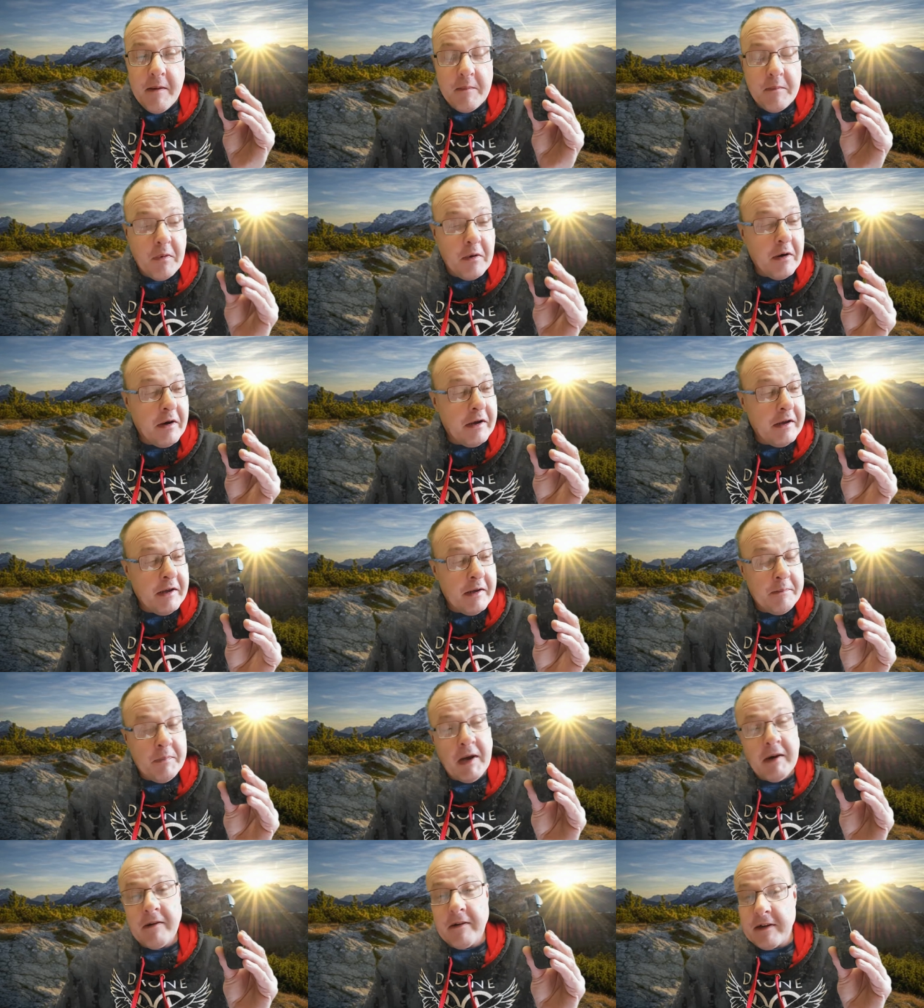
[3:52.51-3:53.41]
But
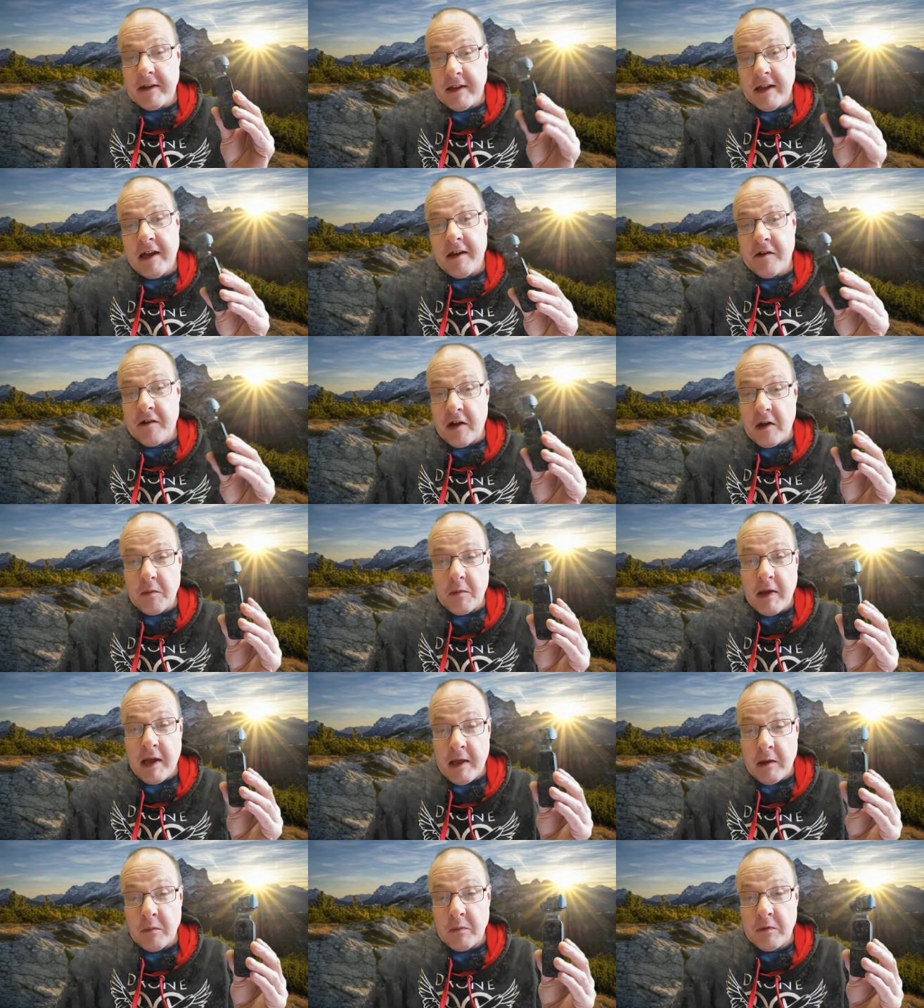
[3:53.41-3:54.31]
apparently that
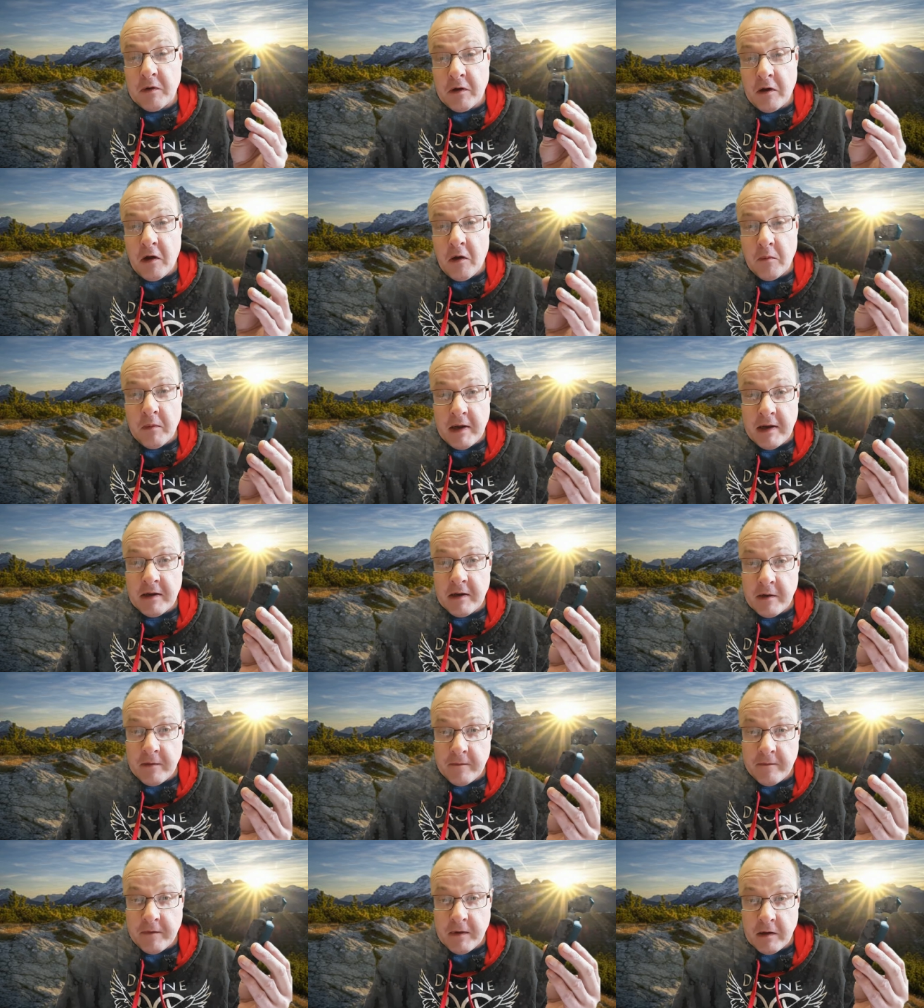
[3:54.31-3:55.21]
helps a lot when
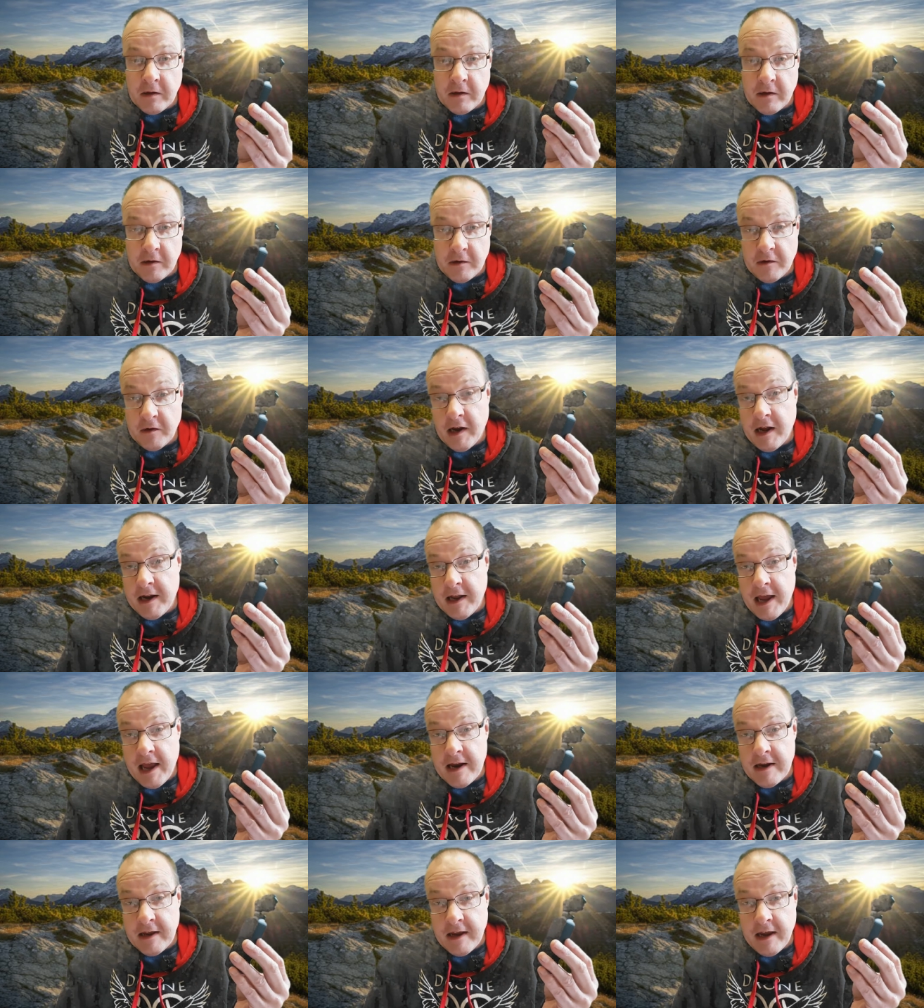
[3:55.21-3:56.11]
you try to
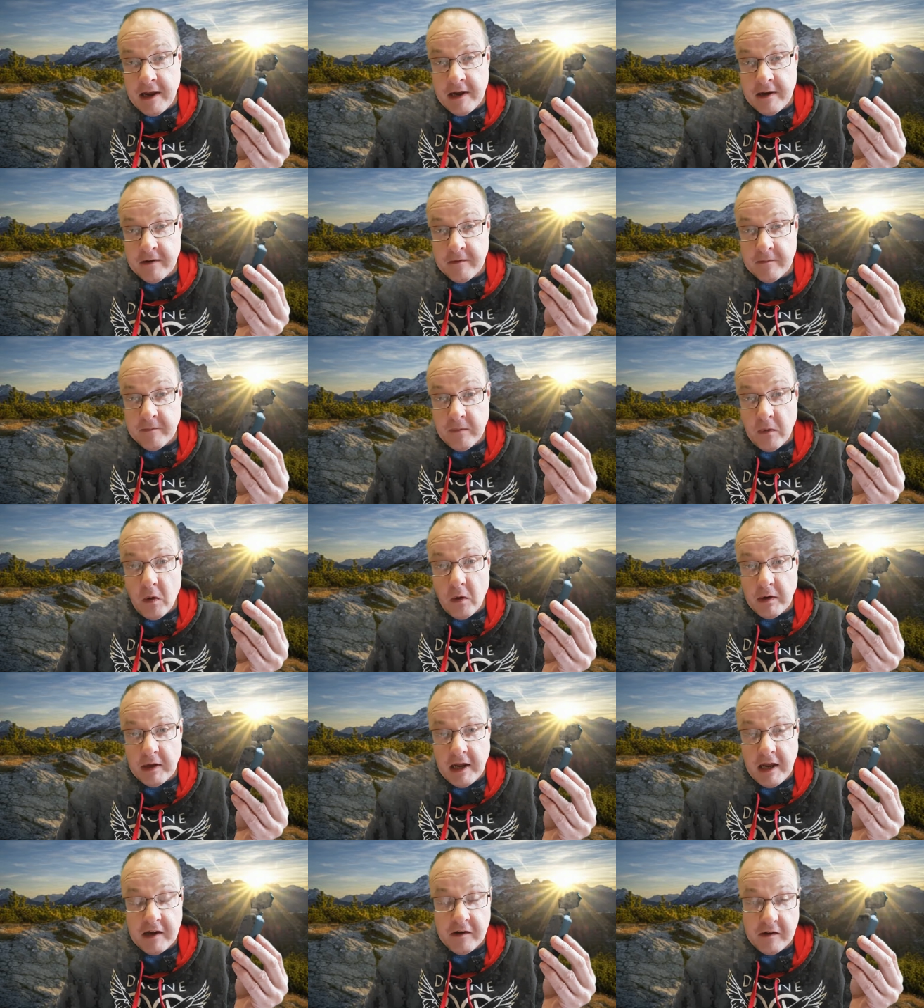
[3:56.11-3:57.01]
edit in
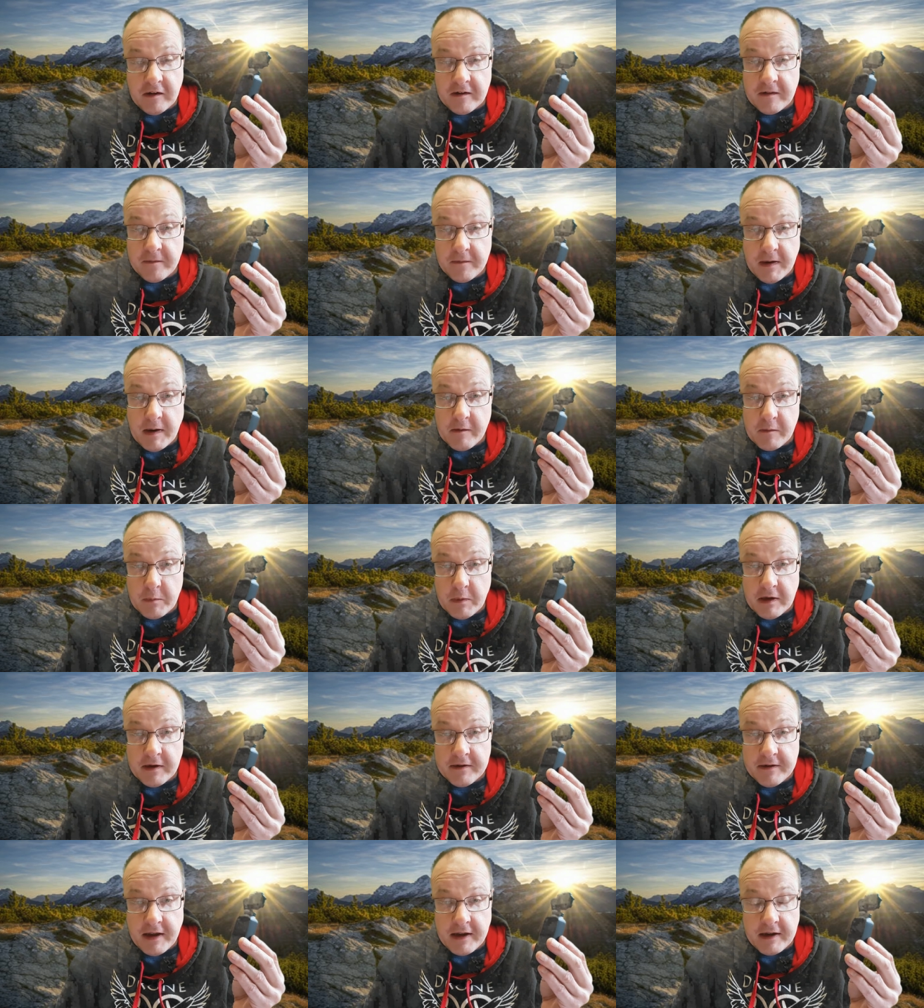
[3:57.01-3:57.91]
4K 60 frames
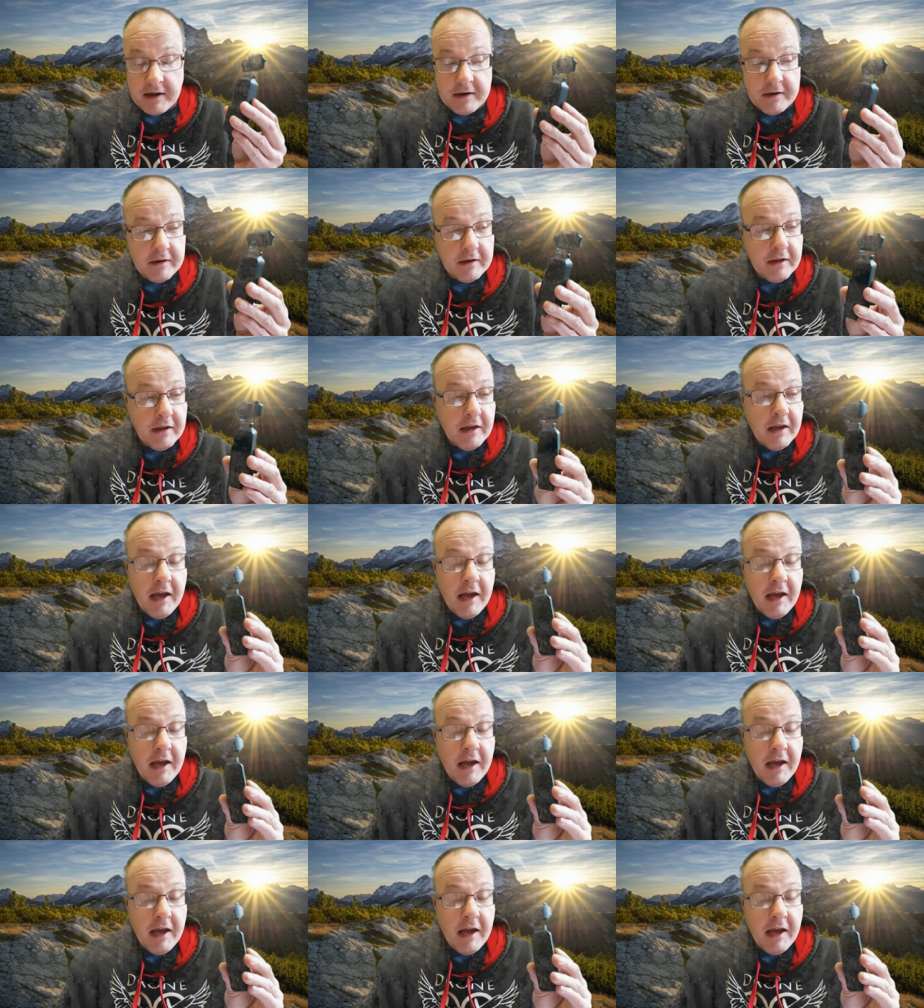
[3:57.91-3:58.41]
per second.